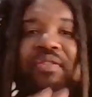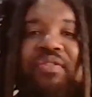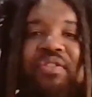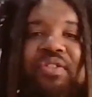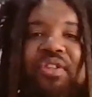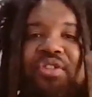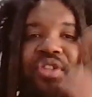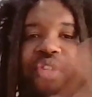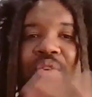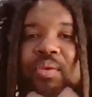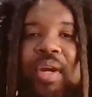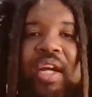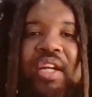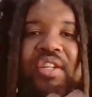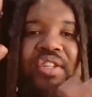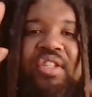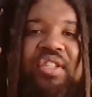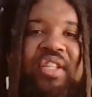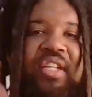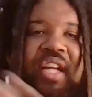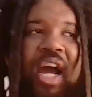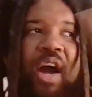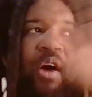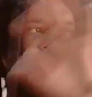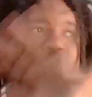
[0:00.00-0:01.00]
of situations
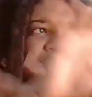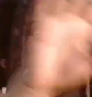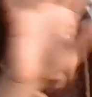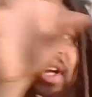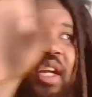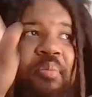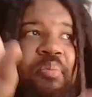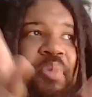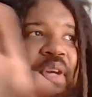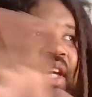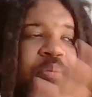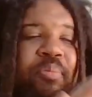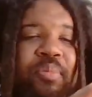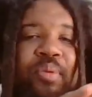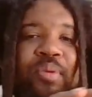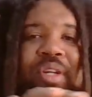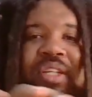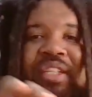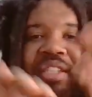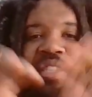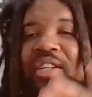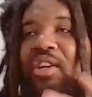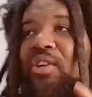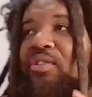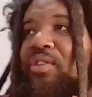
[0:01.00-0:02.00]
and outthink people
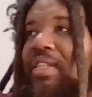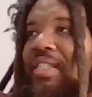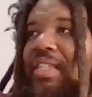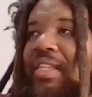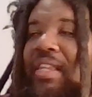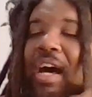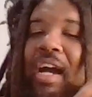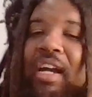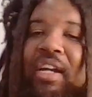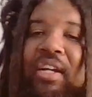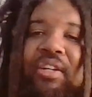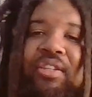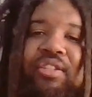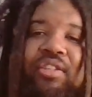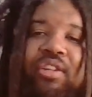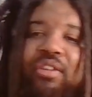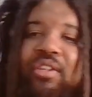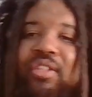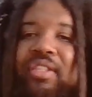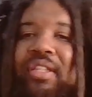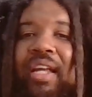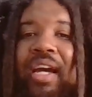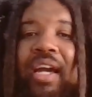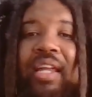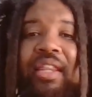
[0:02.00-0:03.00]
and tell this lie here, tell
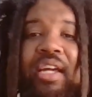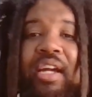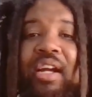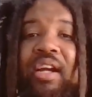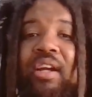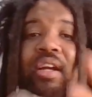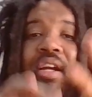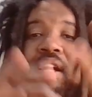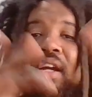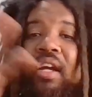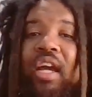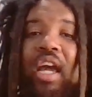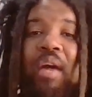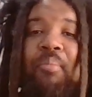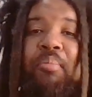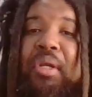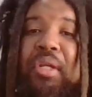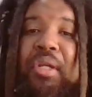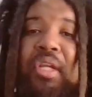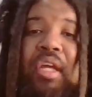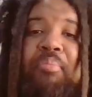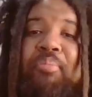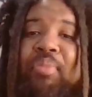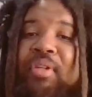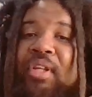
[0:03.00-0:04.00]
this lie there, and
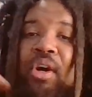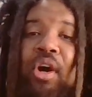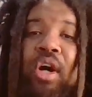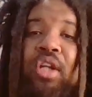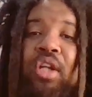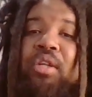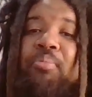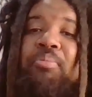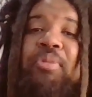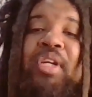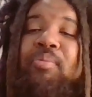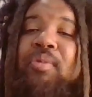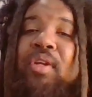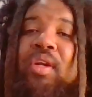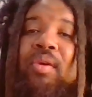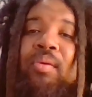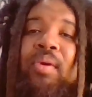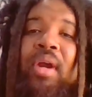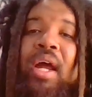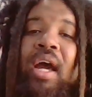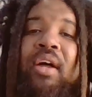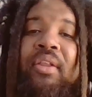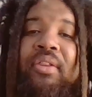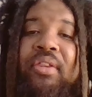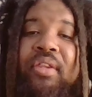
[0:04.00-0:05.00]
manipulate all the people
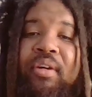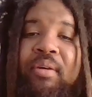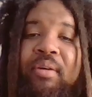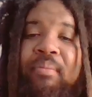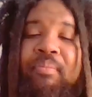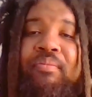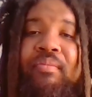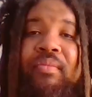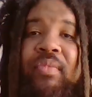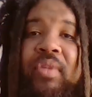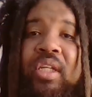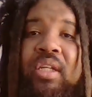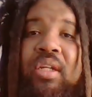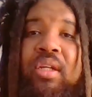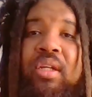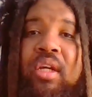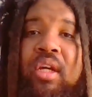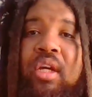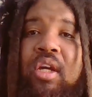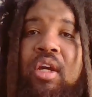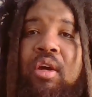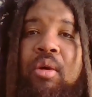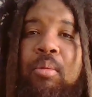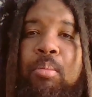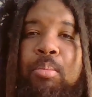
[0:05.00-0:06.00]
around them.
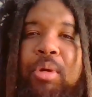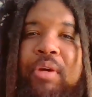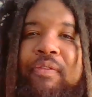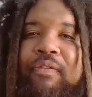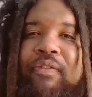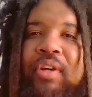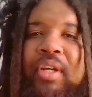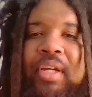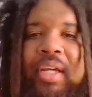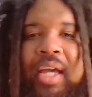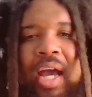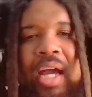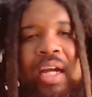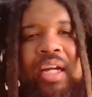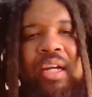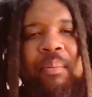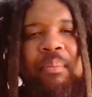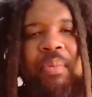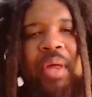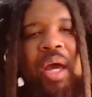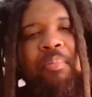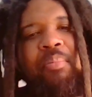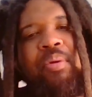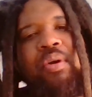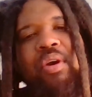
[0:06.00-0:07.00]
But for Jacob,
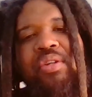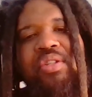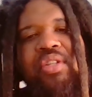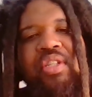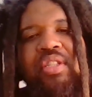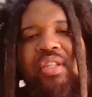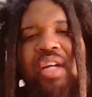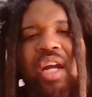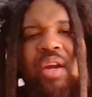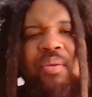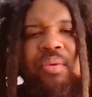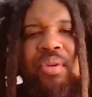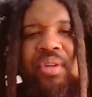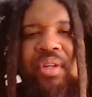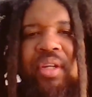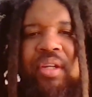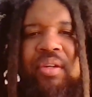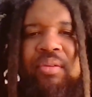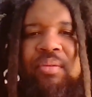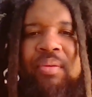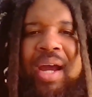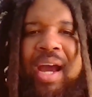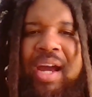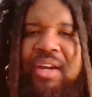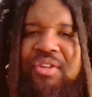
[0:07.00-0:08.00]
that person is not really
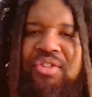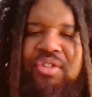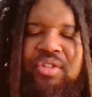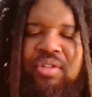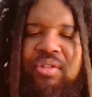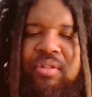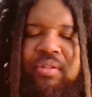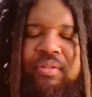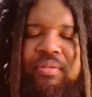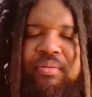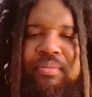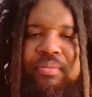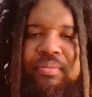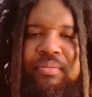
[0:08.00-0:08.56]
rational.